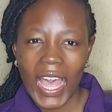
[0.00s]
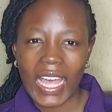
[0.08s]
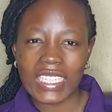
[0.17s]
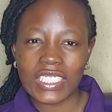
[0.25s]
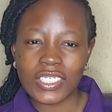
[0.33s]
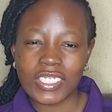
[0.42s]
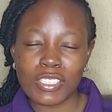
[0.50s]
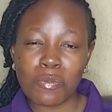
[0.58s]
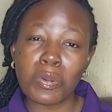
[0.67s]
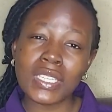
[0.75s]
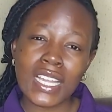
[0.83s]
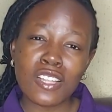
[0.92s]
And it is
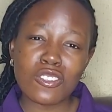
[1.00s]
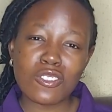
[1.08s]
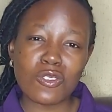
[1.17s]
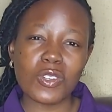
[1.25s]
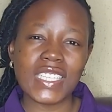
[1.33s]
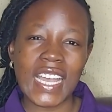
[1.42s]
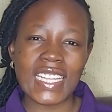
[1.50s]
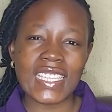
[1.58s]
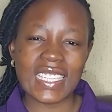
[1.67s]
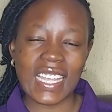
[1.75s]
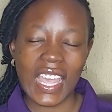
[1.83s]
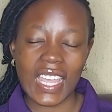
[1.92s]
important to know
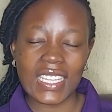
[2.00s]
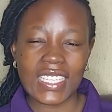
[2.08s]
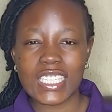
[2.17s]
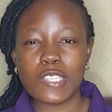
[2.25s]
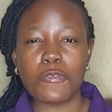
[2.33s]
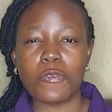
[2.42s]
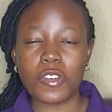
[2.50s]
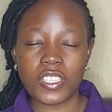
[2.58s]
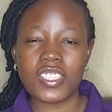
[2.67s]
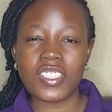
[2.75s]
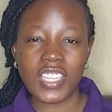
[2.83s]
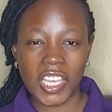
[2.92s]
that in this
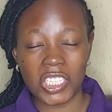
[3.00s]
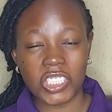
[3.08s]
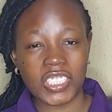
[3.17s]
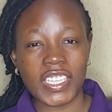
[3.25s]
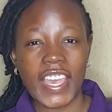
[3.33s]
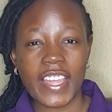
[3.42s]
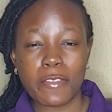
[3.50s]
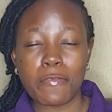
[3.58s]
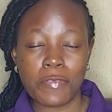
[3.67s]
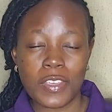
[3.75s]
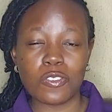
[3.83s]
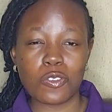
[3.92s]
first stage, in the
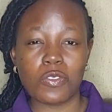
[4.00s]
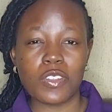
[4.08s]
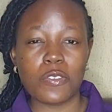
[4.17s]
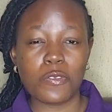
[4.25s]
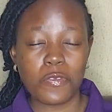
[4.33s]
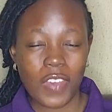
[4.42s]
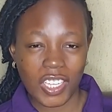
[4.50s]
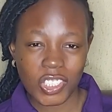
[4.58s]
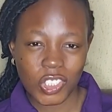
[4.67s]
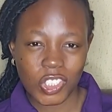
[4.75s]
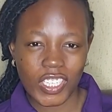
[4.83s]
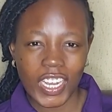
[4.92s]
early phase of the
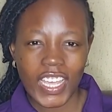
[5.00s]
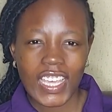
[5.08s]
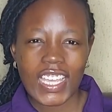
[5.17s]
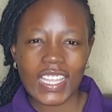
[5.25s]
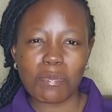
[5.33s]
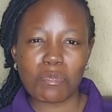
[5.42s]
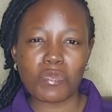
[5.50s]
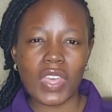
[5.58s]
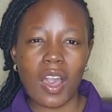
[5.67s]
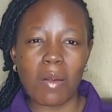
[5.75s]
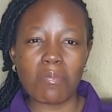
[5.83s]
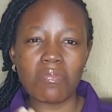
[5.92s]
infection,
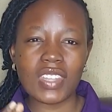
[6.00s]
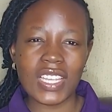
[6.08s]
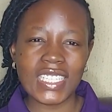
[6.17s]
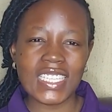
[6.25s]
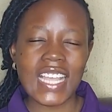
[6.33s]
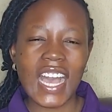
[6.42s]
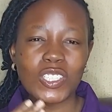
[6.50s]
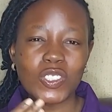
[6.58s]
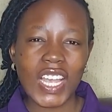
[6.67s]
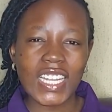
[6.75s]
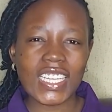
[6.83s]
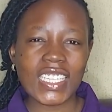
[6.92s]
it is
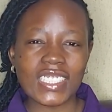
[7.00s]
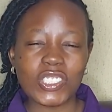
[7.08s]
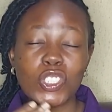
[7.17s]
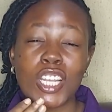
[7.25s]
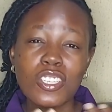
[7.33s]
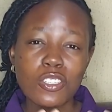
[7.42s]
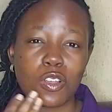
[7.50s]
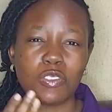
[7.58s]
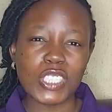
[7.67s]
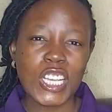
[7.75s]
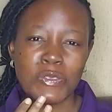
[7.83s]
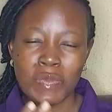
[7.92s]
actually, the chances
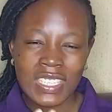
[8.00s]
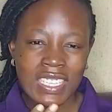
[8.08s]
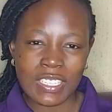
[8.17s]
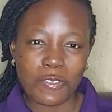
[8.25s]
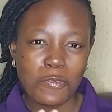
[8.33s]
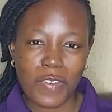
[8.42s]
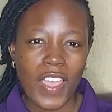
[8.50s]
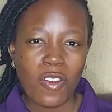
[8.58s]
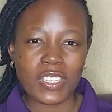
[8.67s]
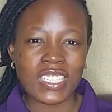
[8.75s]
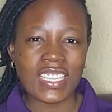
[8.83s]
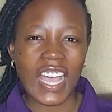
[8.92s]
of transmitting the
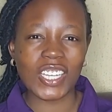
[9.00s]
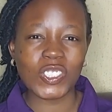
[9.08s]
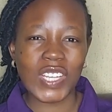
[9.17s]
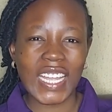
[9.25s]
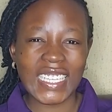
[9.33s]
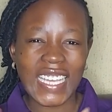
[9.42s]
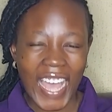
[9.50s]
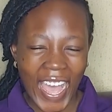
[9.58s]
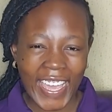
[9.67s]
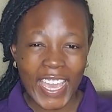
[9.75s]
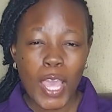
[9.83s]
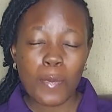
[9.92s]
virus is actually
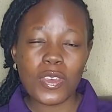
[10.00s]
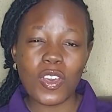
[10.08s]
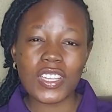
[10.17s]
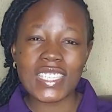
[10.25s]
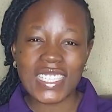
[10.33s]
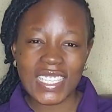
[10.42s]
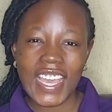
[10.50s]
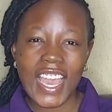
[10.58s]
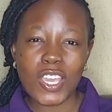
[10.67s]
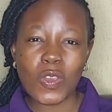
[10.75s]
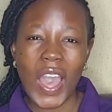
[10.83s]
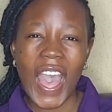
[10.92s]
high, because
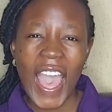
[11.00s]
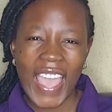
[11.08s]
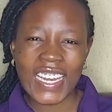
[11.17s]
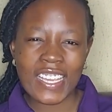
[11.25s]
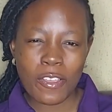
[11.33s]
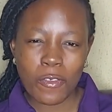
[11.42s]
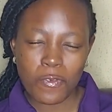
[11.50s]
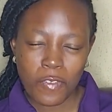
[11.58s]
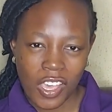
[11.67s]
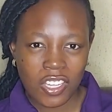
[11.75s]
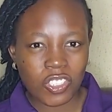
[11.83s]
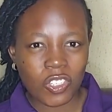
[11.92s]
yeah, you are highly
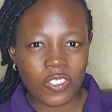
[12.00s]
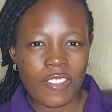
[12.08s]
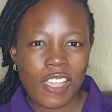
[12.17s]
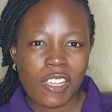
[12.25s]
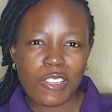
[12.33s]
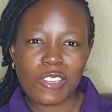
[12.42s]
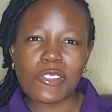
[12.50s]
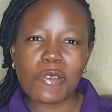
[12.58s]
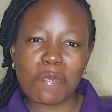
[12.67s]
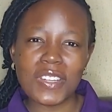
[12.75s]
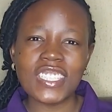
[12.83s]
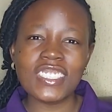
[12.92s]
infectious.
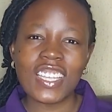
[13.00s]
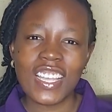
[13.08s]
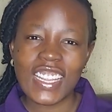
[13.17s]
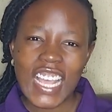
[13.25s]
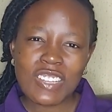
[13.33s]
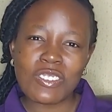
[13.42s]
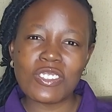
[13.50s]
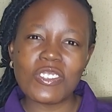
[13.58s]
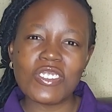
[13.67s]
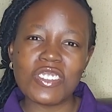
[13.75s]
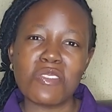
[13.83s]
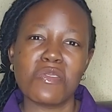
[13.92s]
So please, let's
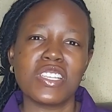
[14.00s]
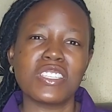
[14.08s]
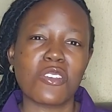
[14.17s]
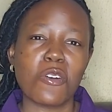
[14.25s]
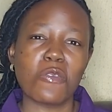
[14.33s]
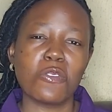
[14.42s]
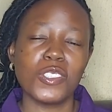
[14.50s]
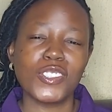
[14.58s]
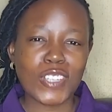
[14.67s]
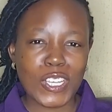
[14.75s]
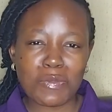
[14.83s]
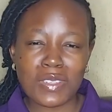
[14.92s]
reduce the risk of
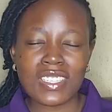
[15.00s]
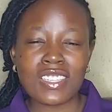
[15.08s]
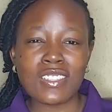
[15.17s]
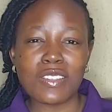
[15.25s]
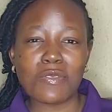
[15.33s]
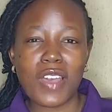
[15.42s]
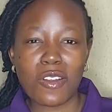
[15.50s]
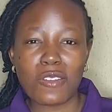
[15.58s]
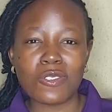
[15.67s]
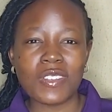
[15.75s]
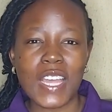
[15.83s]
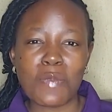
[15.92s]
transmitting the
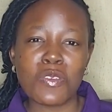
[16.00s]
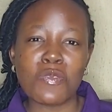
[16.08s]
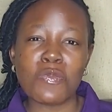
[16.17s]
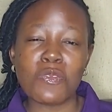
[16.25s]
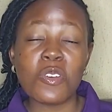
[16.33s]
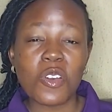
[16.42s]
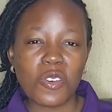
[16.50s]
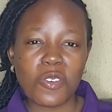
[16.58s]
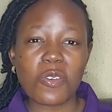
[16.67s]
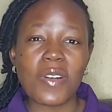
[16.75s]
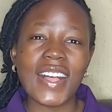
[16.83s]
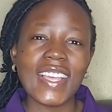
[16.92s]
virus to other people.
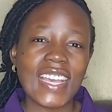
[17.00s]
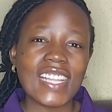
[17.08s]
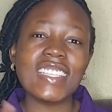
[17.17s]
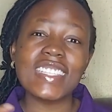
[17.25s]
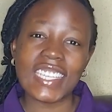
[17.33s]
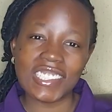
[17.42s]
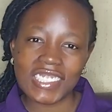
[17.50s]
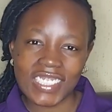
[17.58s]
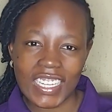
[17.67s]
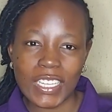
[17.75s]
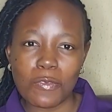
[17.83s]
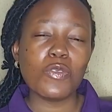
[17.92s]
Go and get
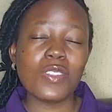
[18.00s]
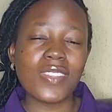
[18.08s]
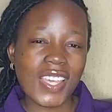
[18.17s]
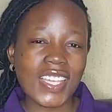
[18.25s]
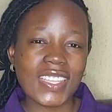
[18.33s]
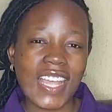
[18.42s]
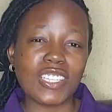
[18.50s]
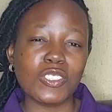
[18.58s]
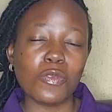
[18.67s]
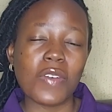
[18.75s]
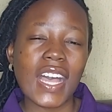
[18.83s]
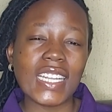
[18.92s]
tested. If you think
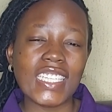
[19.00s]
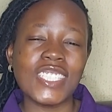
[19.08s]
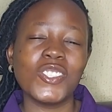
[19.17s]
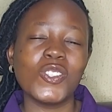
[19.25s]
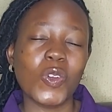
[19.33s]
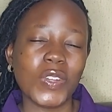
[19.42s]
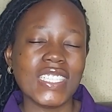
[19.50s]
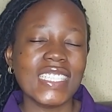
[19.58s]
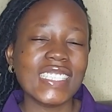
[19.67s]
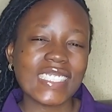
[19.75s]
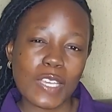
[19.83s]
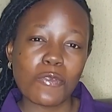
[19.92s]
that you've had a
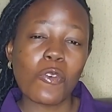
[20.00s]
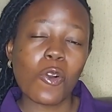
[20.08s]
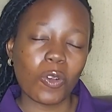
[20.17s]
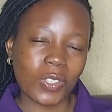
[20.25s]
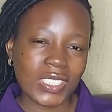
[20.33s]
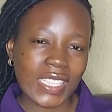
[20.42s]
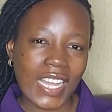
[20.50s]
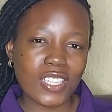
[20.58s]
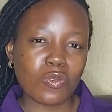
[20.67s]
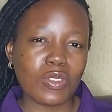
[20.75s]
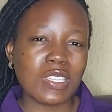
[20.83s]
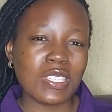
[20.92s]
non-safe
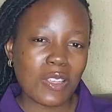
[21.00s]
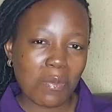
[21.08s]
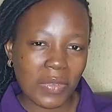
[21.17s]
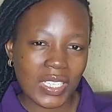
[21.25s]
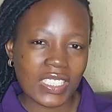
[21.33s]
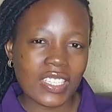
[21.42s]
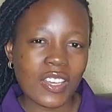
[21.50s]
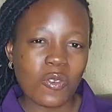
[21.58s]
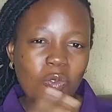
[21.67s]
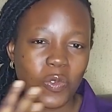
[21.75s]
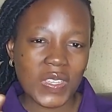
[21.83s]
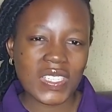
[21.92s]
contact with somebody
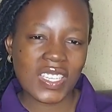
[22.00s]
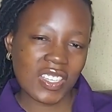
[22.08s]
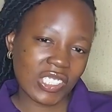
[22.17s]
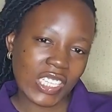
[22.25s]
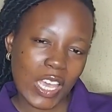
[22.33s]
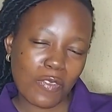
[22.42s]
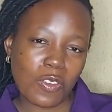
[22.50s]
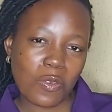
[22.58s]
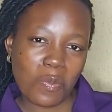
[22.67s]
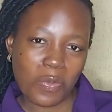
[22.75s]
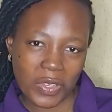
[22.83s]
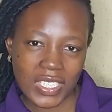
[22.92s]
who is
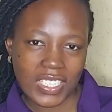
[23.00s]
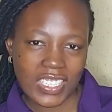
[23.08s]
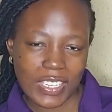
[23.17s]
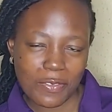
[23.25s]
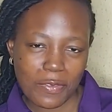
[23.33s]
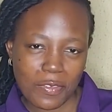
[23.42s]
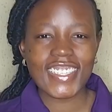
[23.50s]
HIV positive.